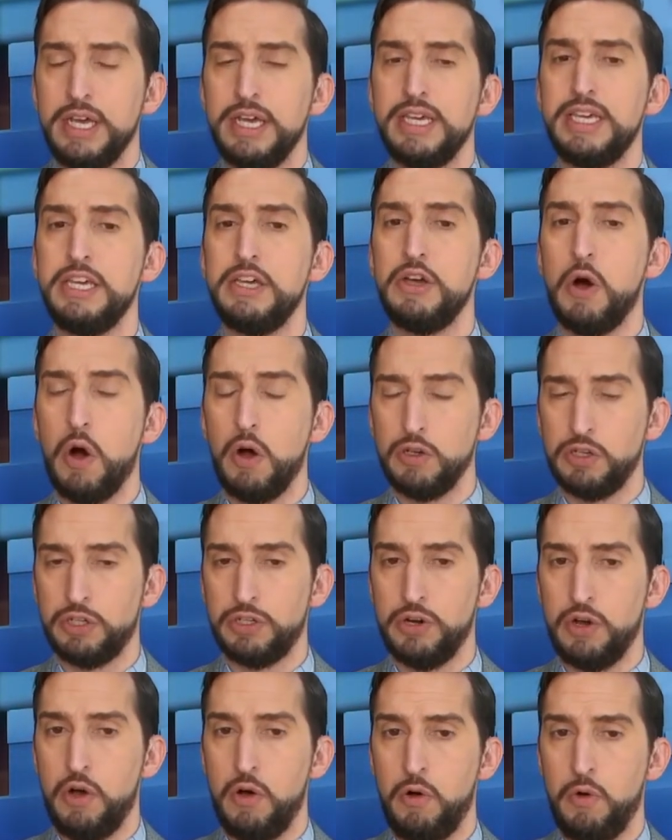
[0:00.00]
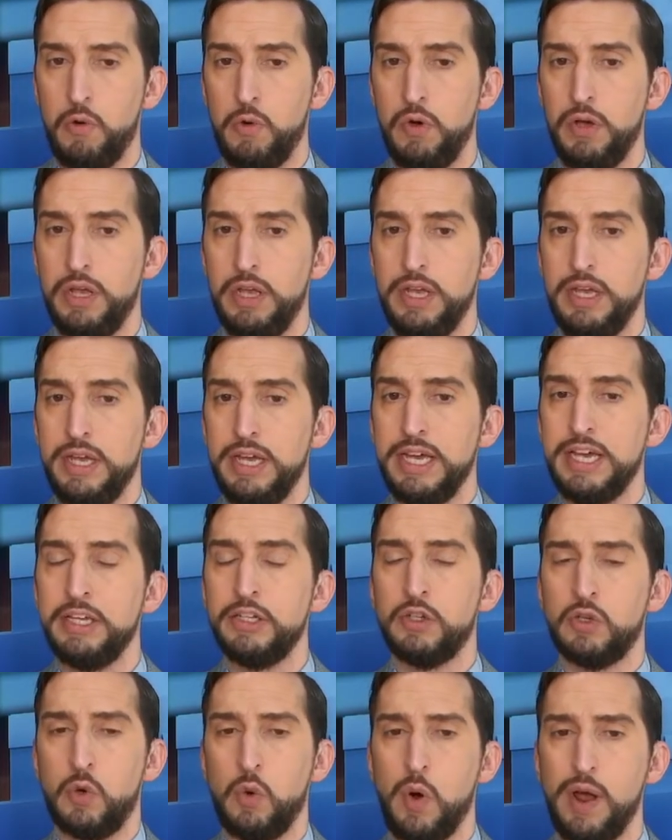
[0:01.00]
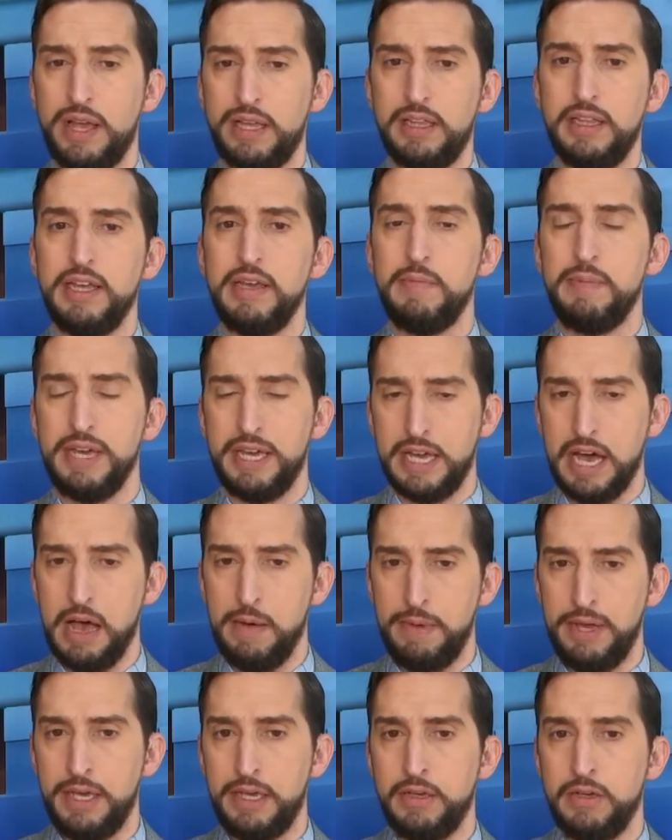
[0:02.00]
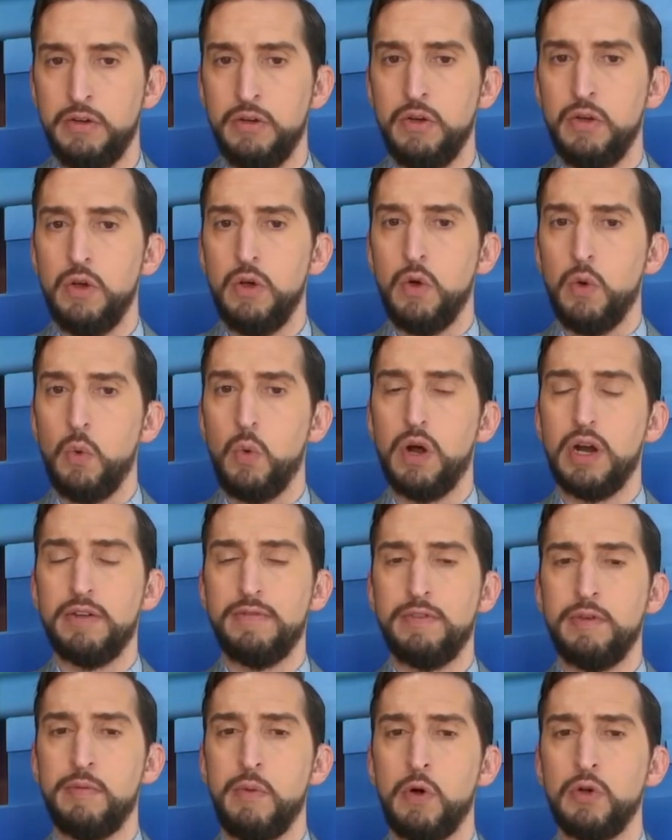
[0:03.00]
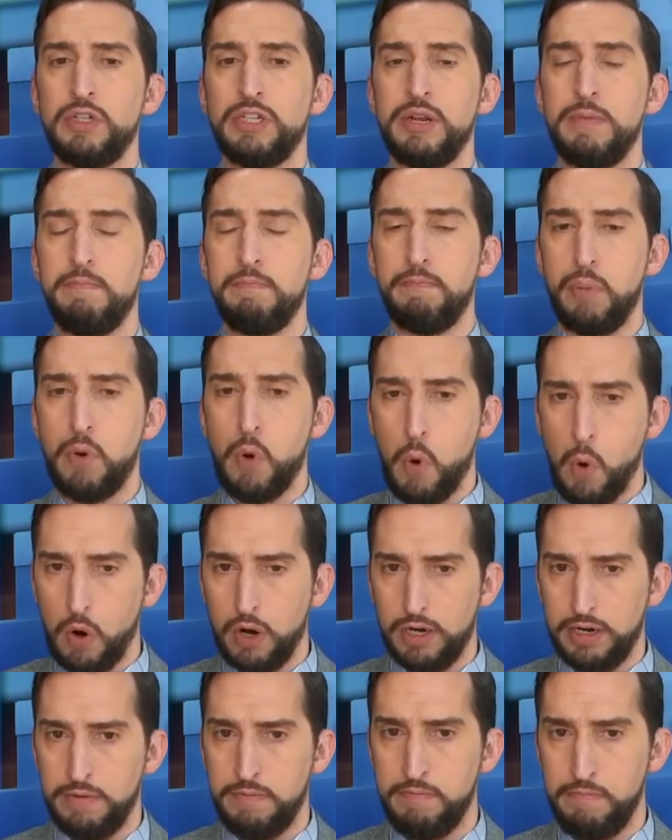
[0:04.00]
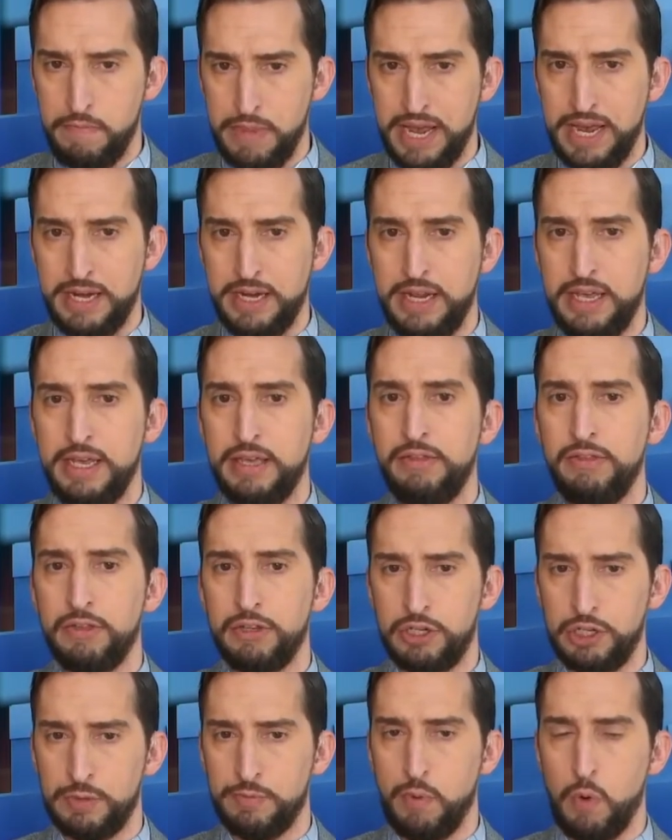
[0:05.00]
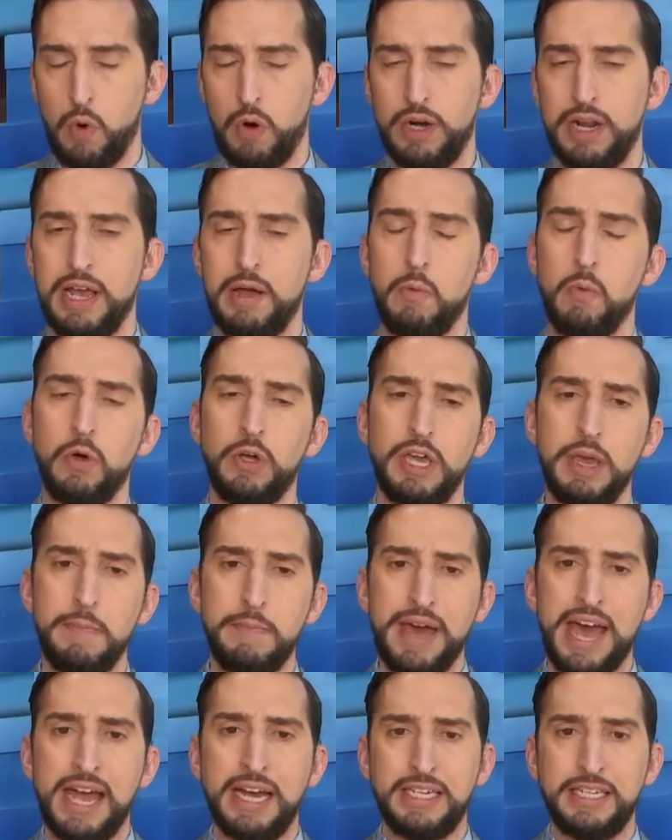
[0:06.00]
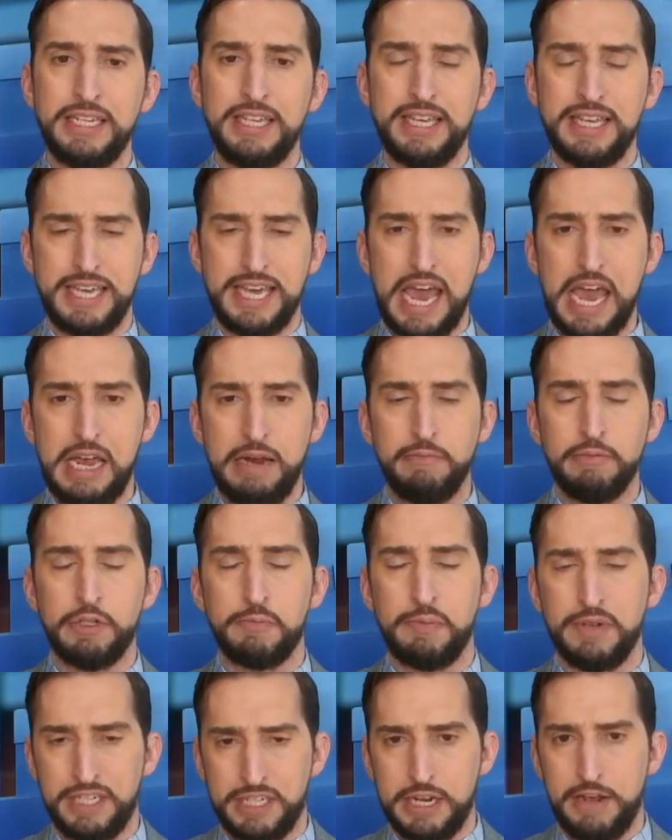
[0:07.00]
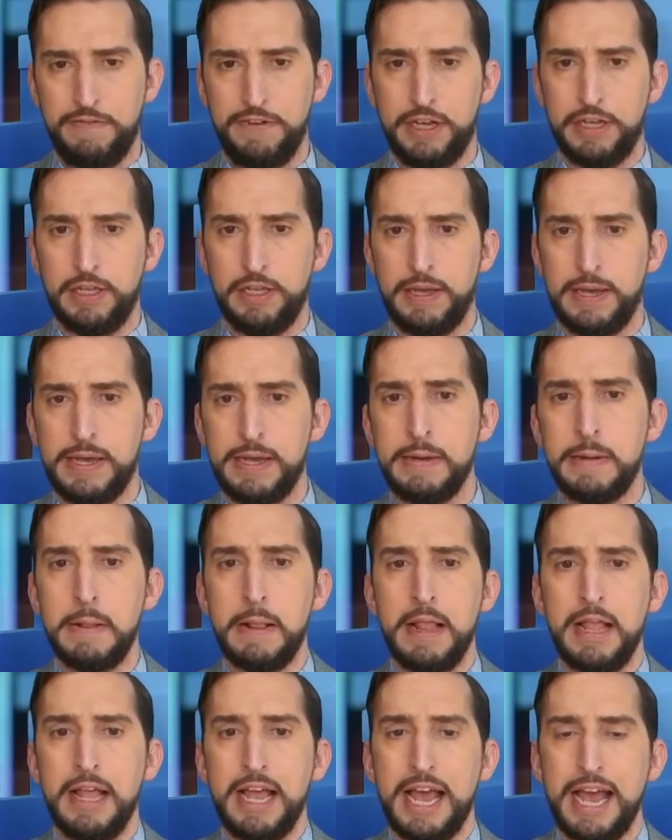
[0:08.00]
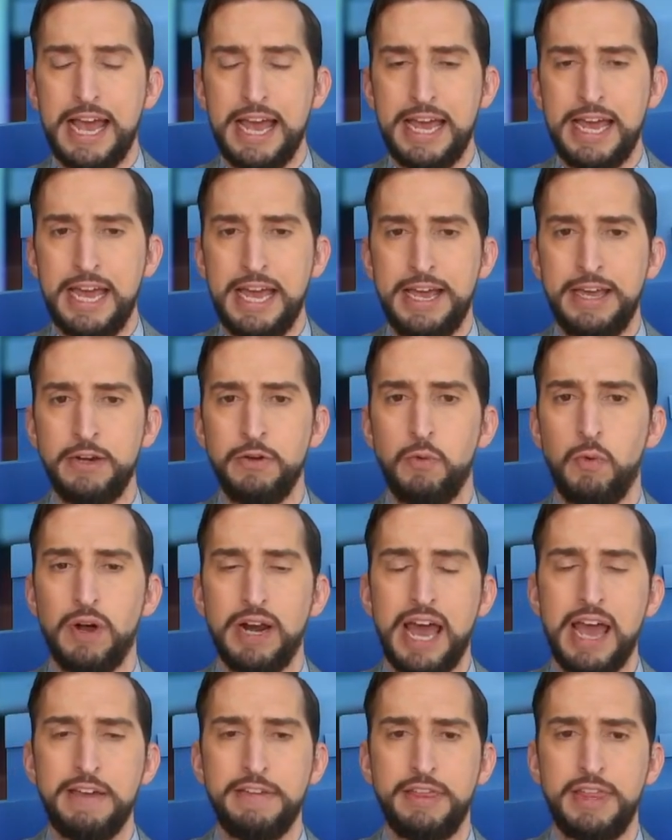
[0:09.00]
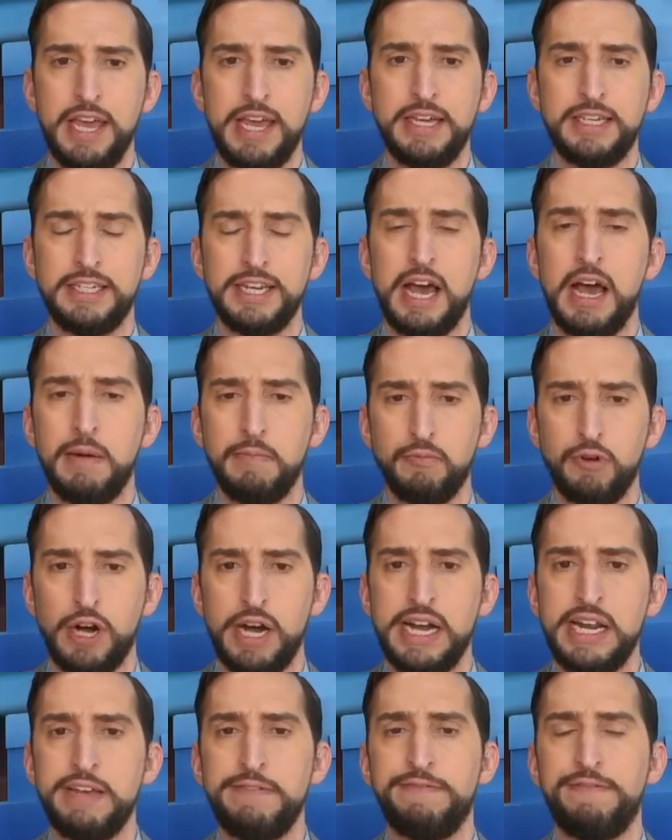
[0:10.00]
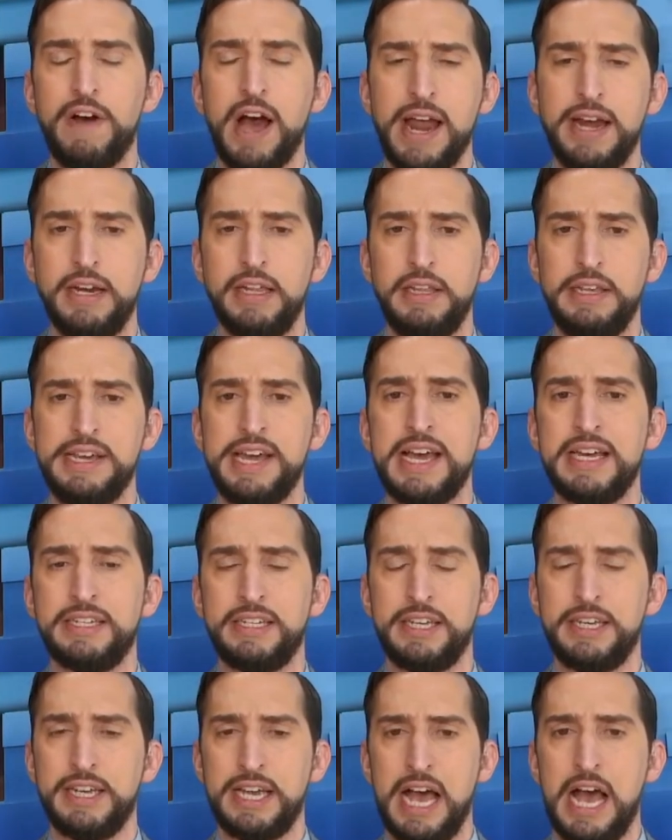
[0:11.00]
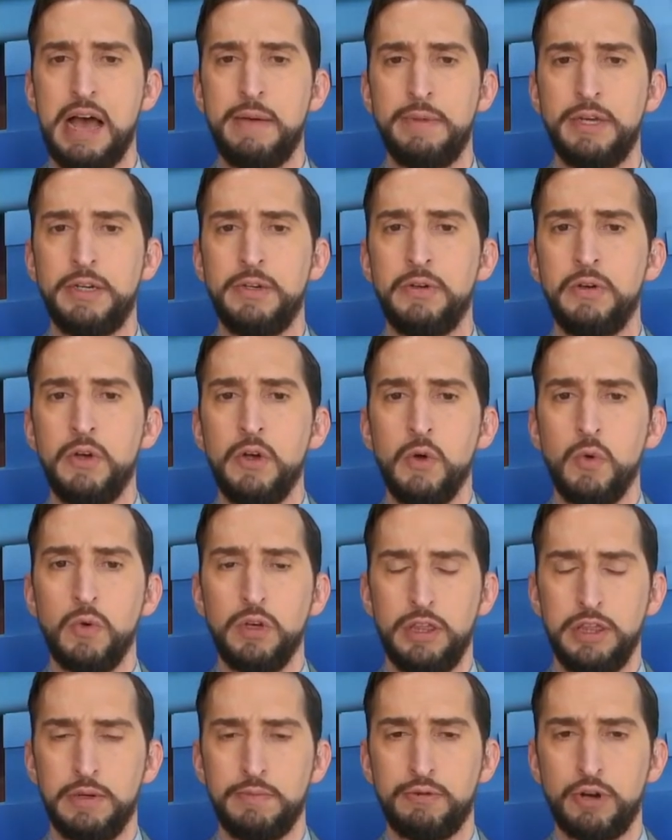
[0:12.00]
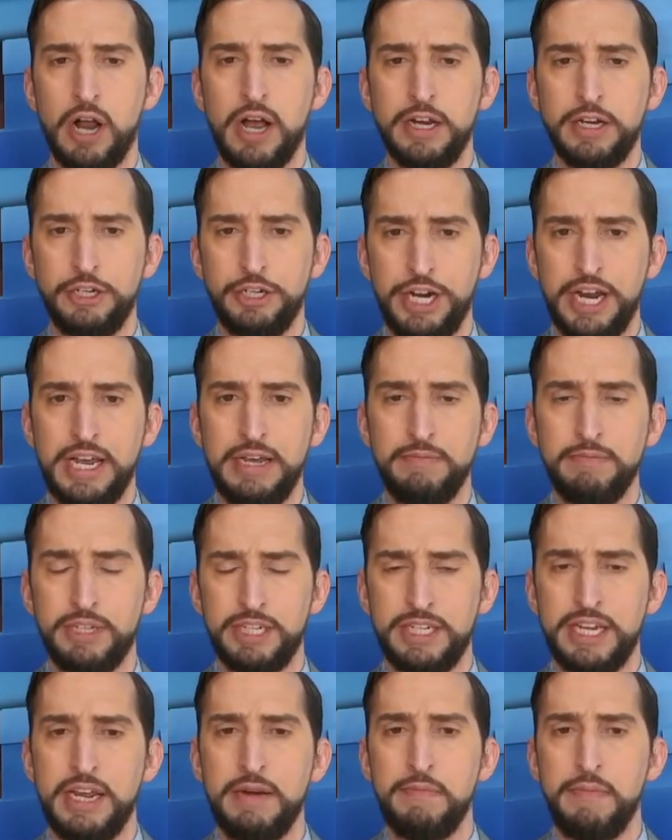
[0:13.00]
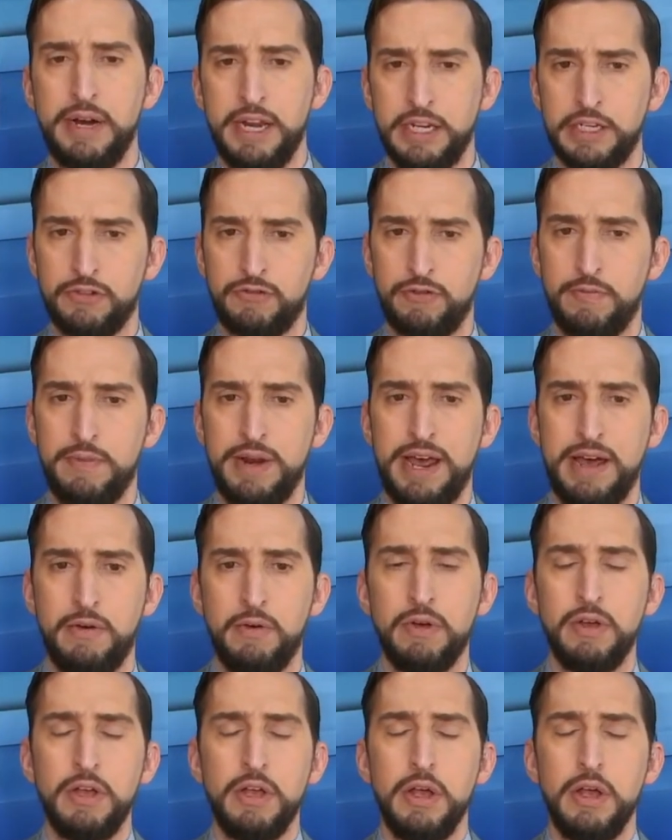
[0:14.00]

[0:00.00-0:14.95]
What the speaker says: He also is quickly becoming one of the most important men in the sport. And we'll get back to the game specifically and what I think Tom Brady finally has in common with LeBron James 10 minutes from now.